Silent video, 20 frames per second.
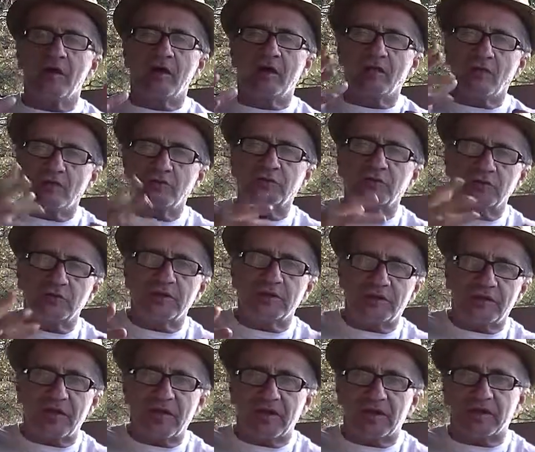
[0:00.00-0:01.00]
those three
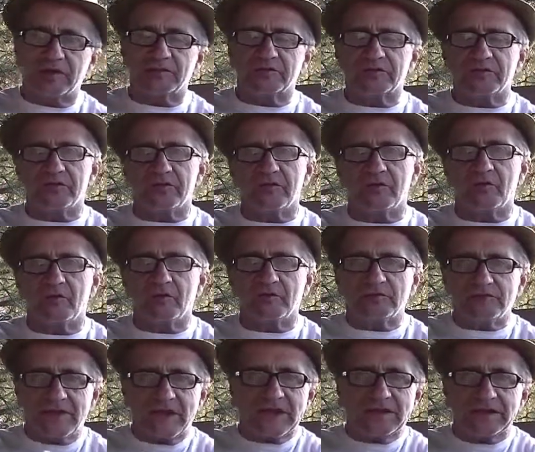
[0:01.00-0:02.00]
things, you know,
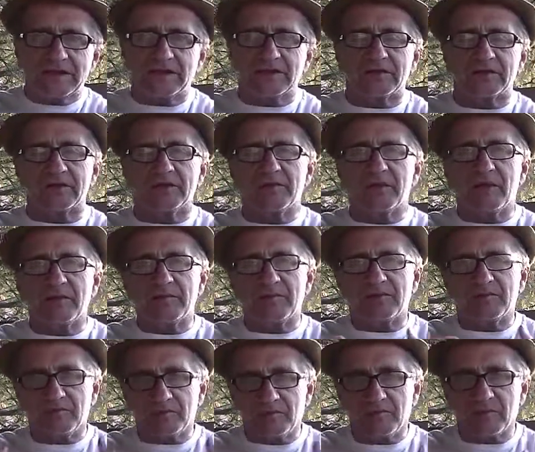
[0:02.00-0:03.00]
technically, I
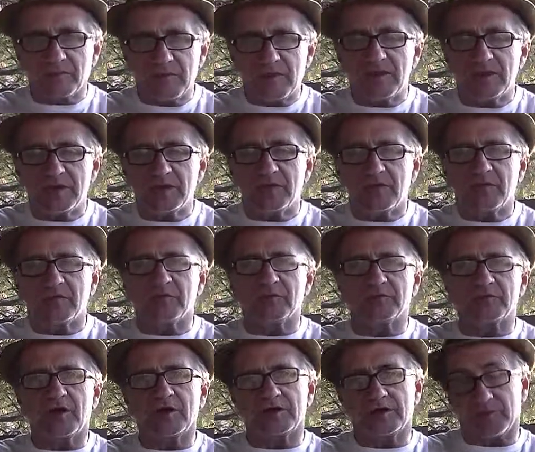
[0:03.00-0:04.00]
mean, for me, if you're
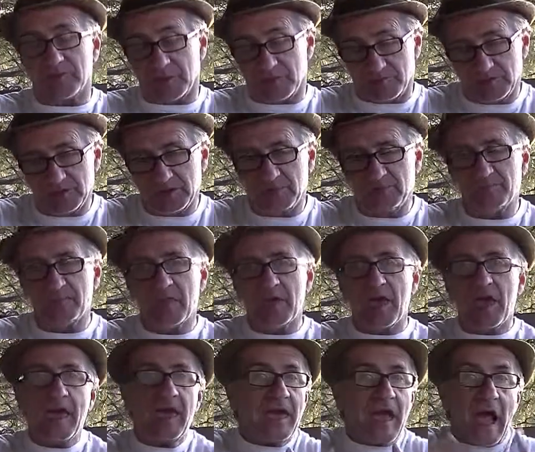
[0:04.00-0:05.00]
talking about me,
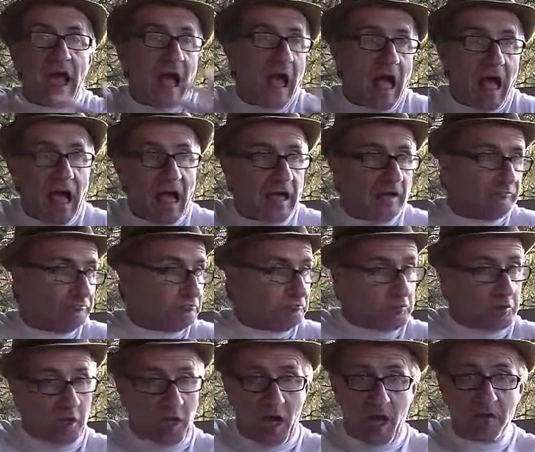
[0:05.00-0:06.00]
hey, I,
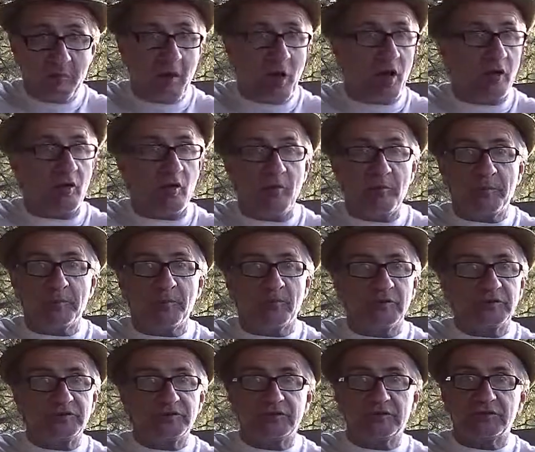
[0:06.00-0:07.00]
I'm all open to
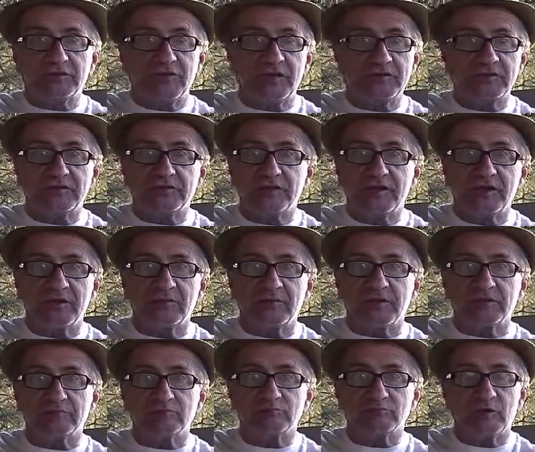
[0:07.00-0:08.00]
what Jesus has to say to me.
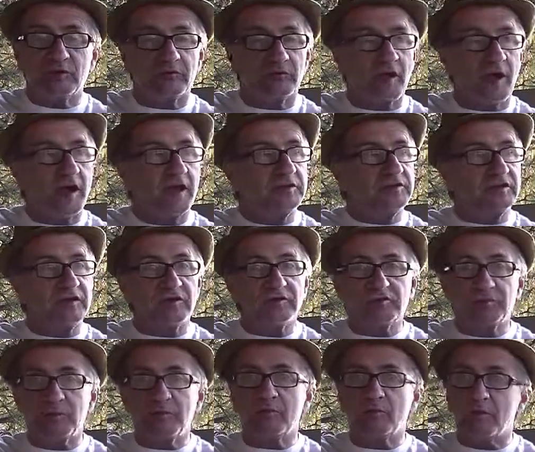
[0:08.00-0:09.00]
If God tells
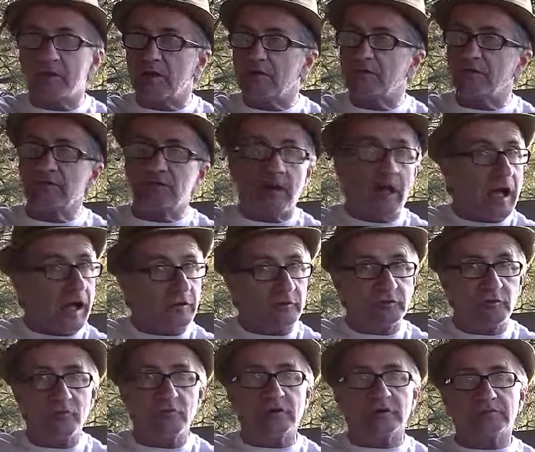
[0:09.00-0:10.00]
me whatever, I'll
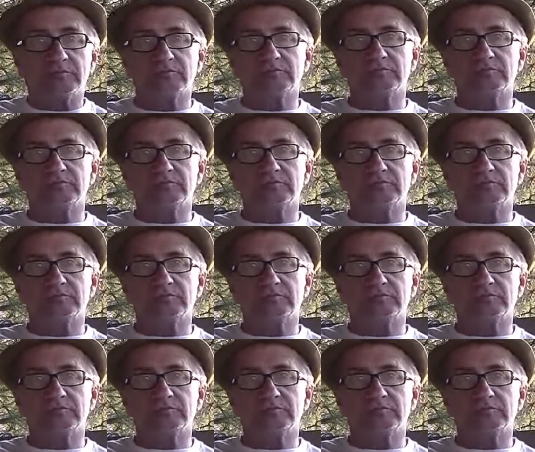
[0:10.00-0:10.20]
do it.